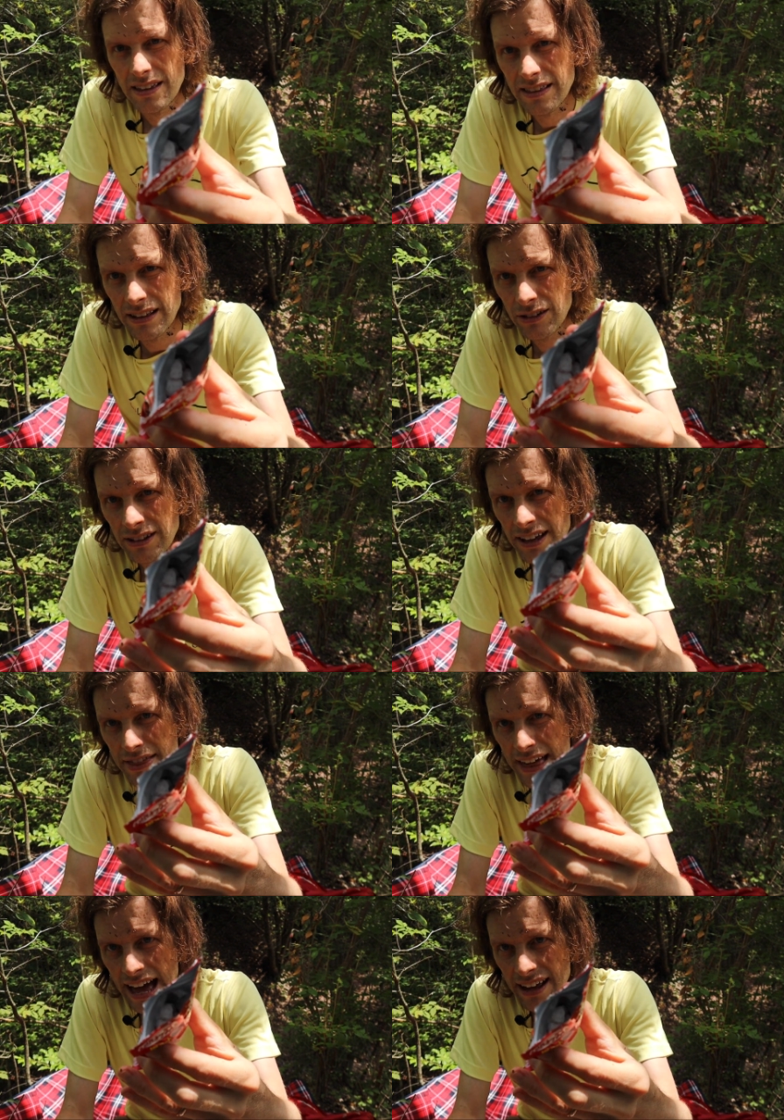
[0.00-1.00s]
They look like
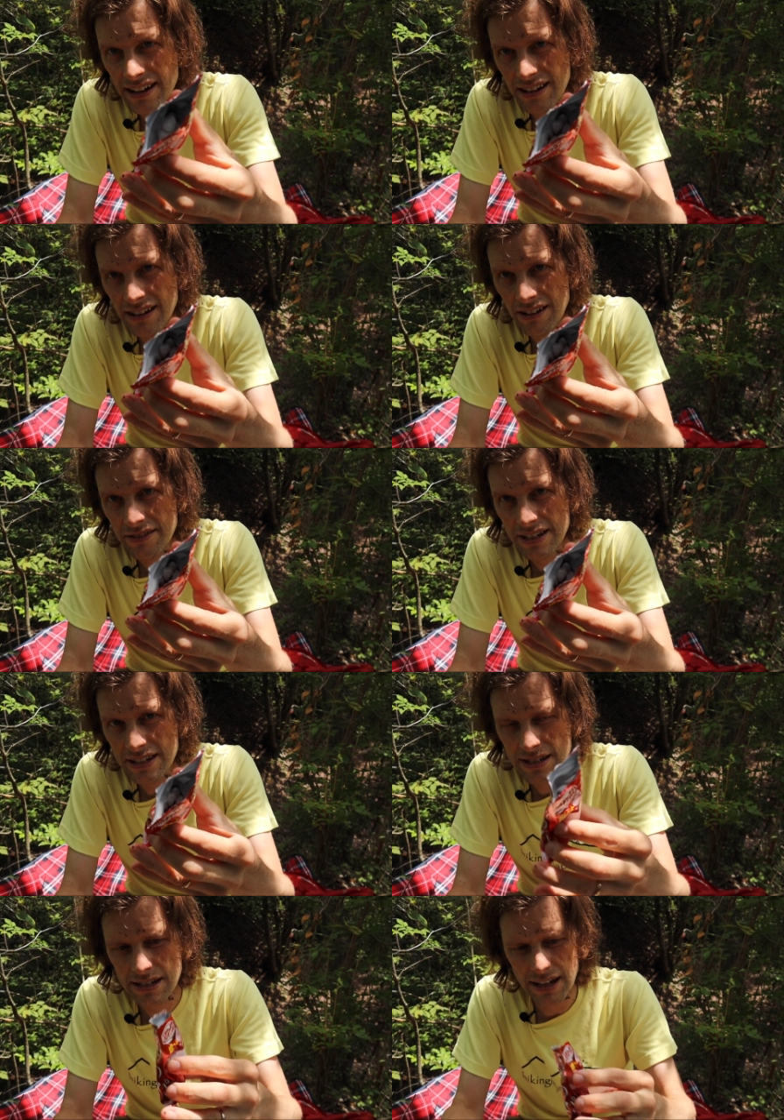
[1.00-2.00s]
that on the
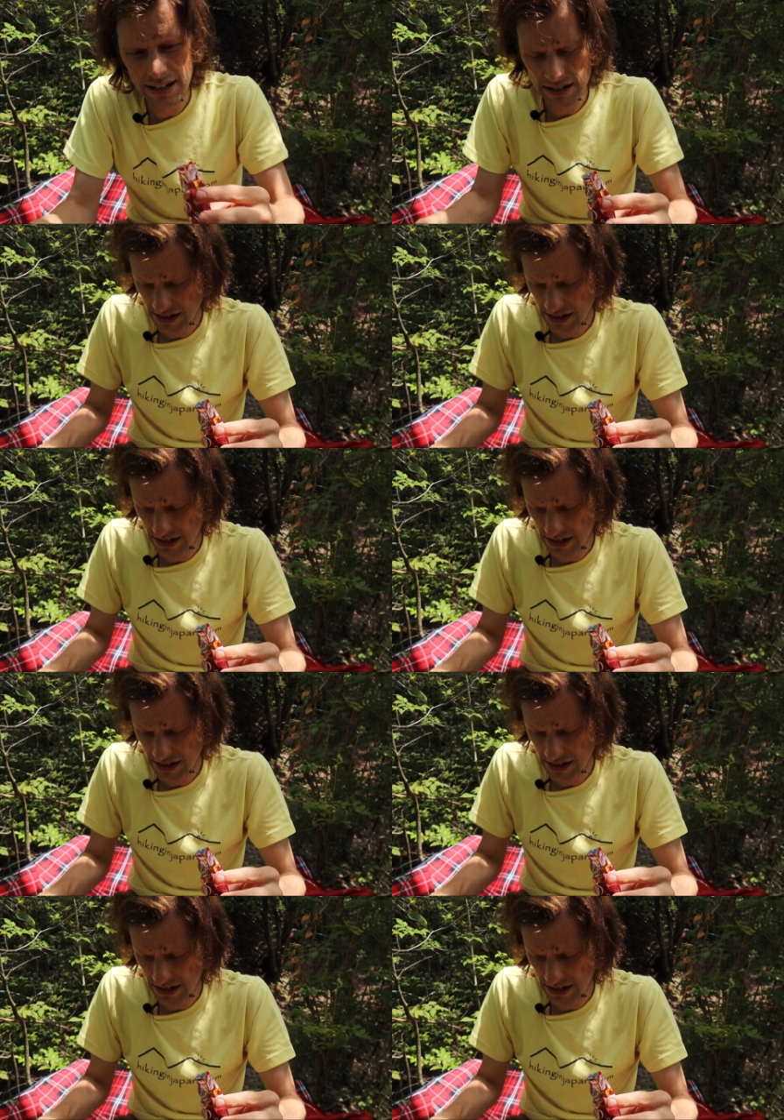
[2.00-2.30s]
inside,